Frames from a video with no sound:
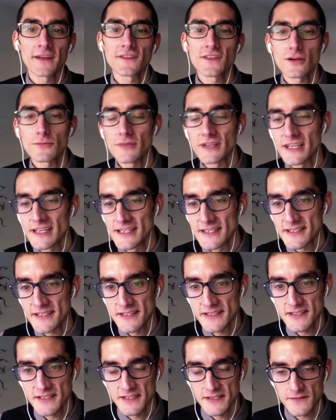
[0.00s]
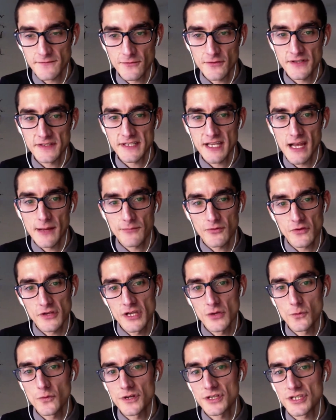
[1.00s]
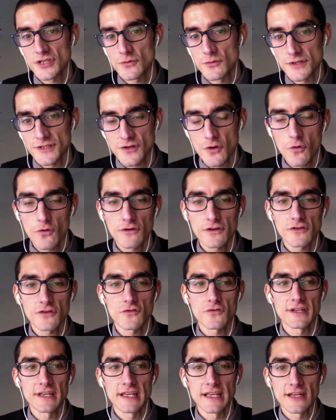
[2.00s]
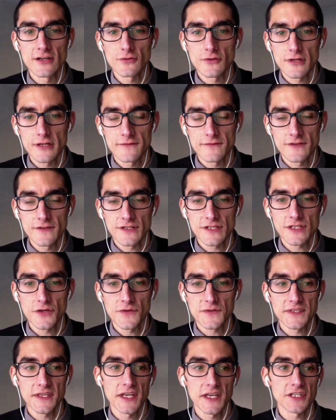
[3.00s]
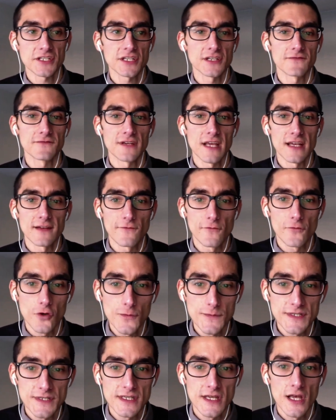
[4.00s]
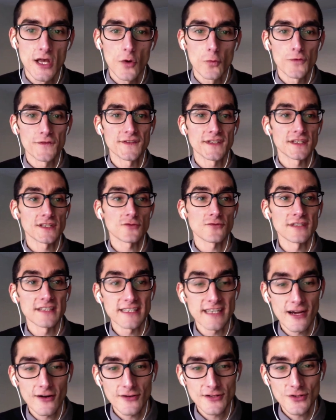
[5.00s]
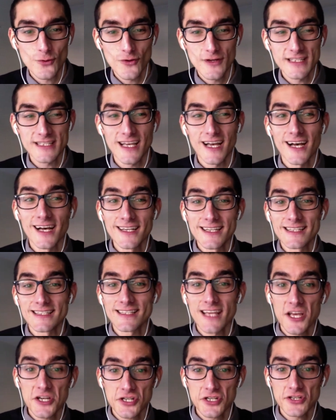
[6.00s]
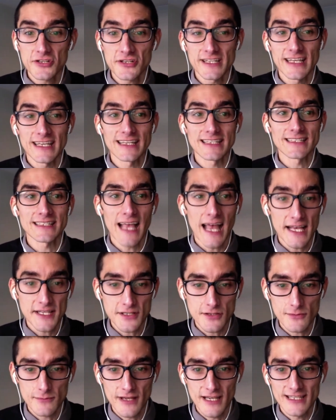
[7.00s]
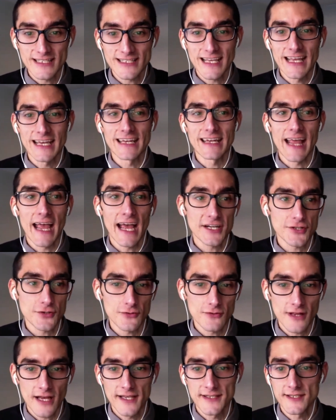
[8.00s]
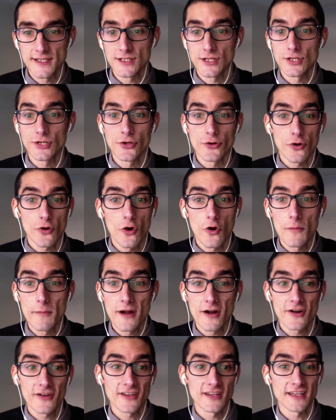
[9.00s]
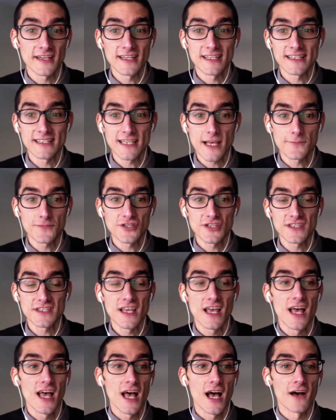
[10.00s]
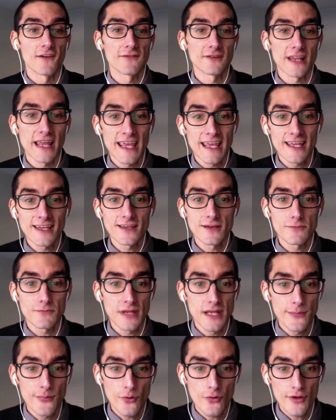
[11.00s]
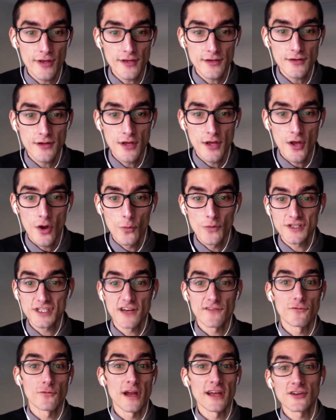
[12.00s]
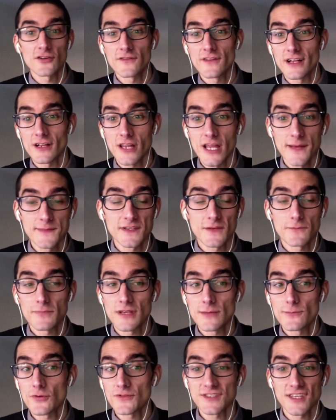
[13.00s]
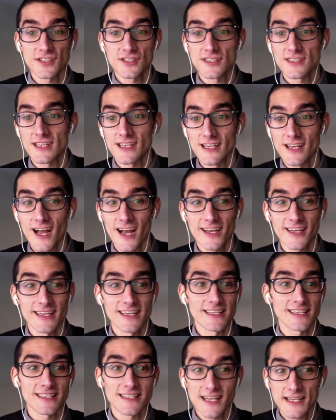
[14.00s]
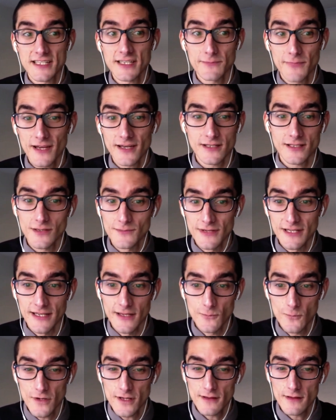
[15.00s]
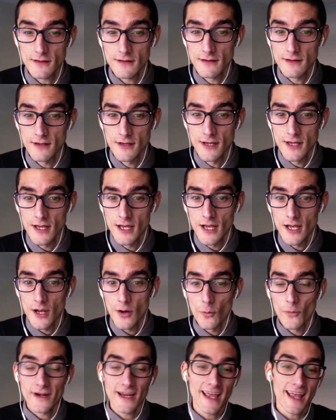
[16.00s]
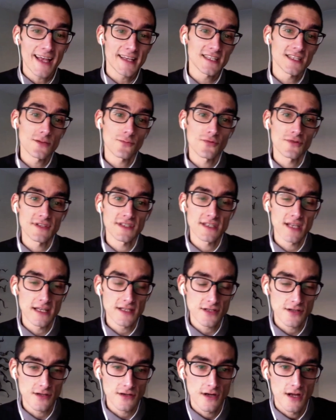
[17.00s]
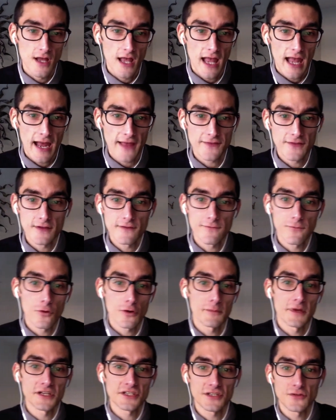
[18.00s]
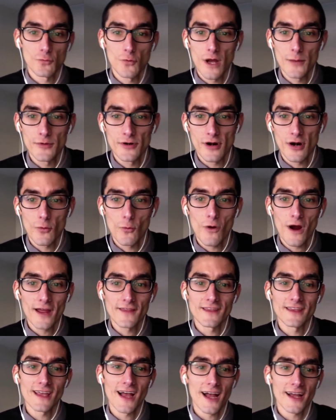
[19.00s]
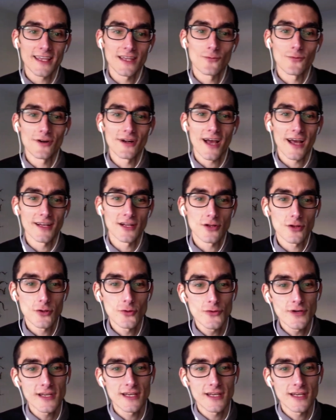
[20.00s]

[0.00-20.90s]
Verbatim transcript: Might there be instances, for example, in which the rhetorical and iterative association of native groups with discrete territories unintentionally exacerbates and naturalizes Euro American conceptions of land and peoplehood, which have rendered the claims of people such as the Yaqui suspect to begin with? When I asked the presenter at the aforementioned webinar why the Yaqui were not